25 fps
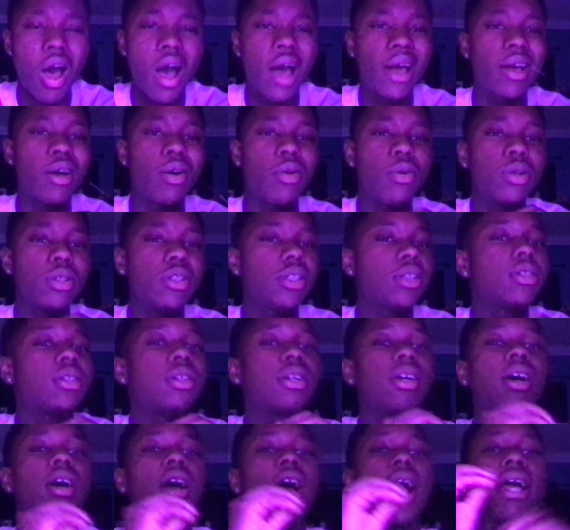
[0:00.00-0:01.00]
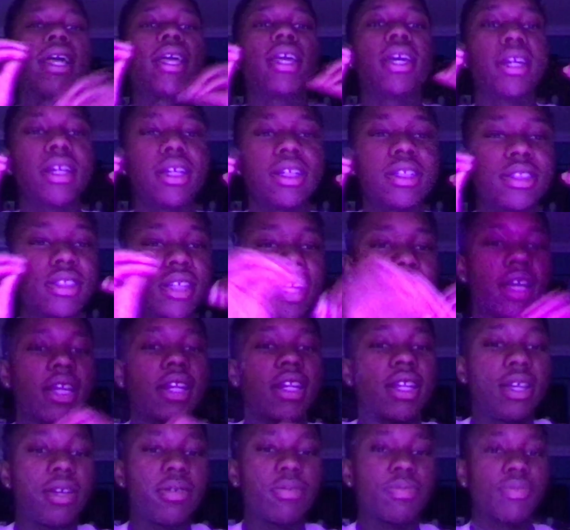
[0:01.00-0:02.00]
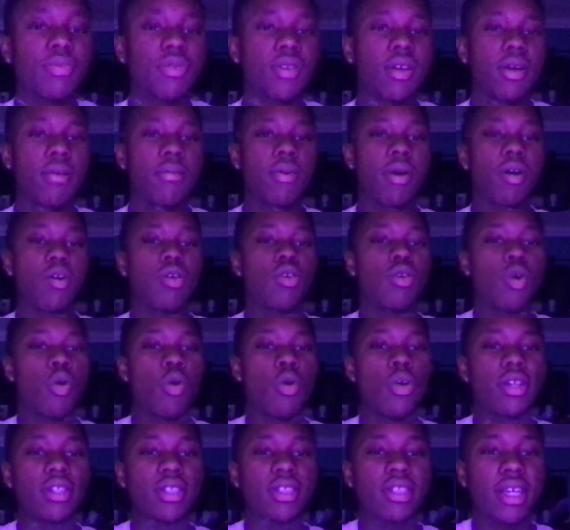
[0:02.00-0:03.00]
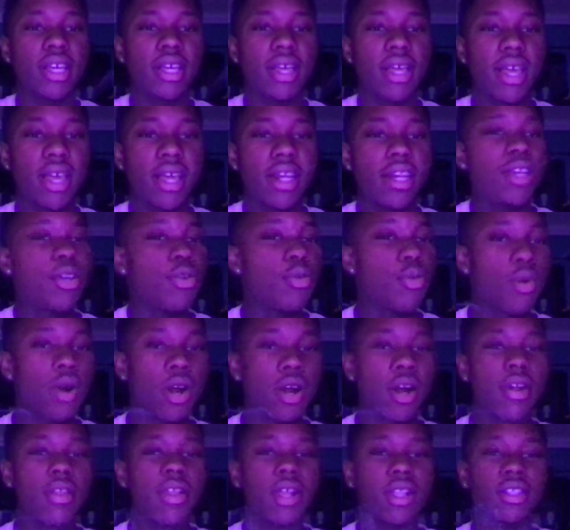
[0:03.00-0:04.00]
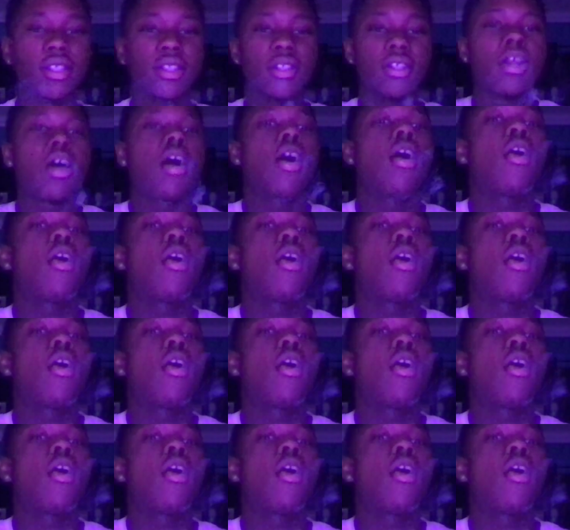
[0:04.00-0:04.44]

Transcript: I always I get anxiety about going to anywhere that's not